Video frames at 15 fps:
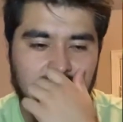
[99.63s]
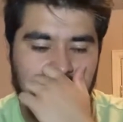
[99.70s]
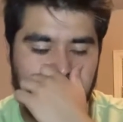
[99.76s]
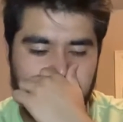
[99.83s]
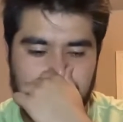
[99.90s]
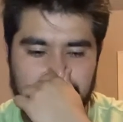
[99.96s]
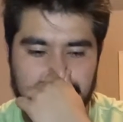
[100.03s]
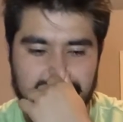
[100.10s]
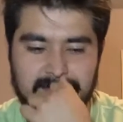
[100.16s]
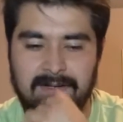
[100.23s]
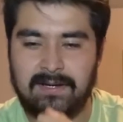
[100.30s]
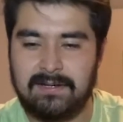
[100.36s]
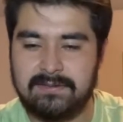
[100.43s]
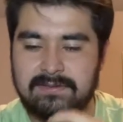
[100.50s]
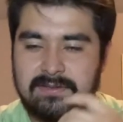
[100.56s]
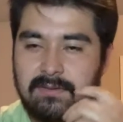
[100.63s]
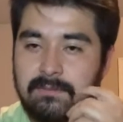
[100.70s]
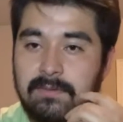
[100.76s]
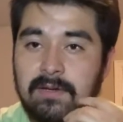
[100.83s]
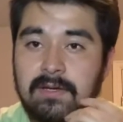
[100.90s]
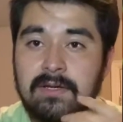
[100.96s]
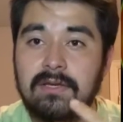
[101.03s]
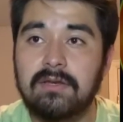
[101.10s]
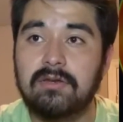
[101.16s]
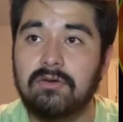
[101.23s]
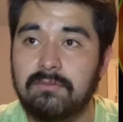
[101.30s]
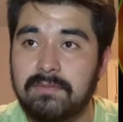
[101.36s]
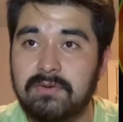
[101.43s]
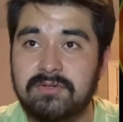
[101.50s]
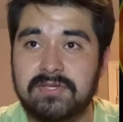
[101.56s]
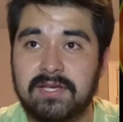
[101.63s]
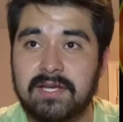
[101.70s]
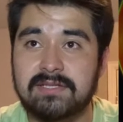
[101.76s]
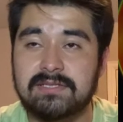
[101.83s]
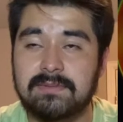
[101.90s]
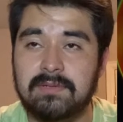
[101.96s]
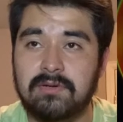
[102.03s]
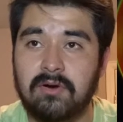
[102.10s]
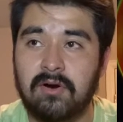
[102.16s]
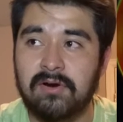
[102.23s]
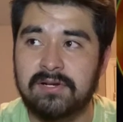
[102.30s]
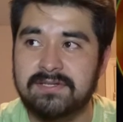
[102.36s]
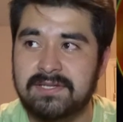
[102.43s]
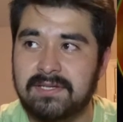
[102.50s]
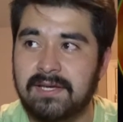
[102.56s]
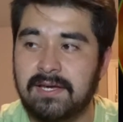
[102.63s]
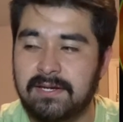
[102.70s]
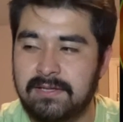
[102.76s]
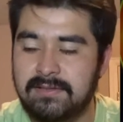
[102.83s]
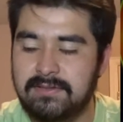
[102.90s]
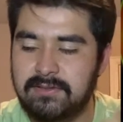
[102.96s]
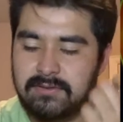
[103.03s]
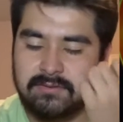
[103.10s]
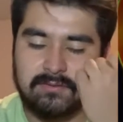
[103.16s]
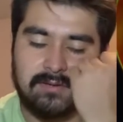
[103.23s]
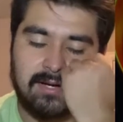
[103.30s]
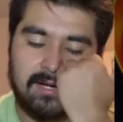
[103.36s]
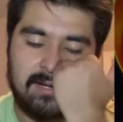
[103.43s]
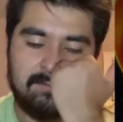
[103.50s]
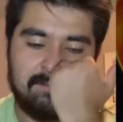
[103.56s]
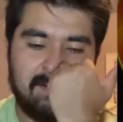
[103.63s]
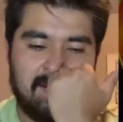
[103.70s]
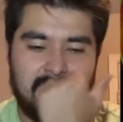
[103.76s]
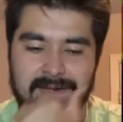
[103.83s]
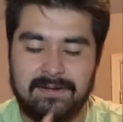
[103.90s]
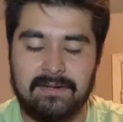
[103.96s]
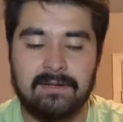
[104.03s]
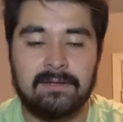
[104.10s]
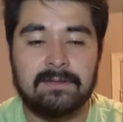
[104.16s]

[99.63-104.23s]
of some new music and some new artists to get into. And